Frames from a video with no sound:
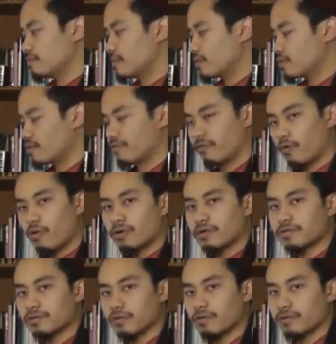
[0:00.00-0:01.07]
but with a
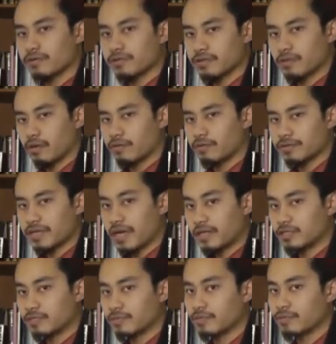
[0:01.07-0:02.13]
focus on this
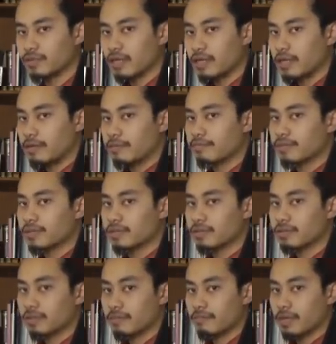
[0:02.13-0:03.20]
attribute
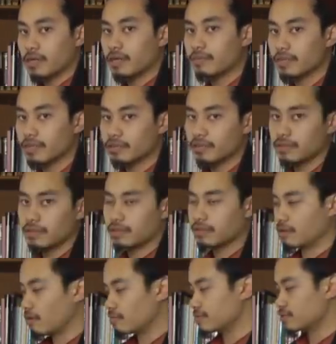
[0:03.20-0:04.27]
being permanent in
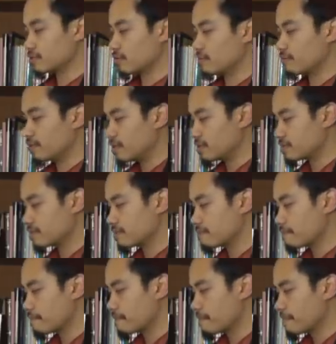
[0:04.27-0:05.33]
the object of the
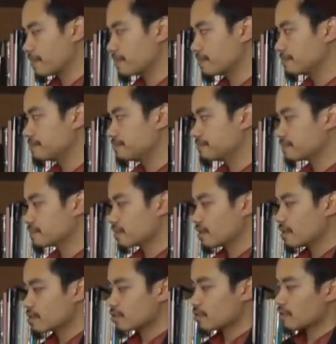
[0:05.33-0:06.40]
person.
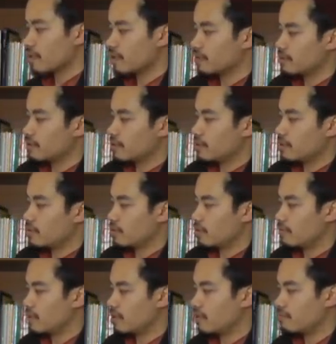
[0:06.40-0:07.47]
So then the
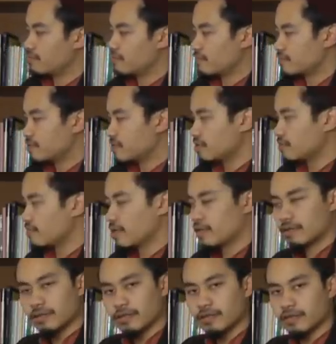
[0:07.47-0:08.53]
ulama of tafsir
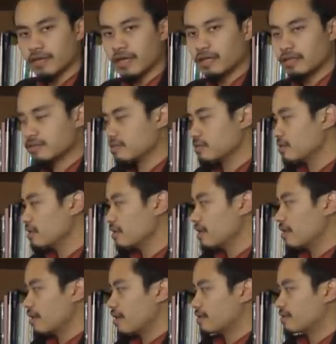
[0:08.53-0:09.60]
make the analogy,
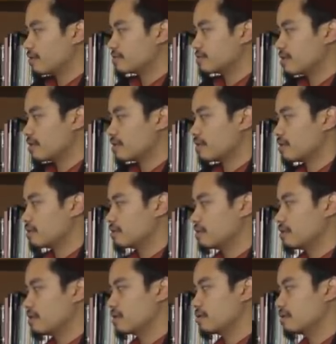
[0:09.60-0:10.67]
and they say that,
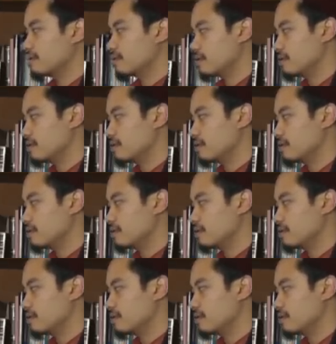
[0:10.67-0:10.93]
and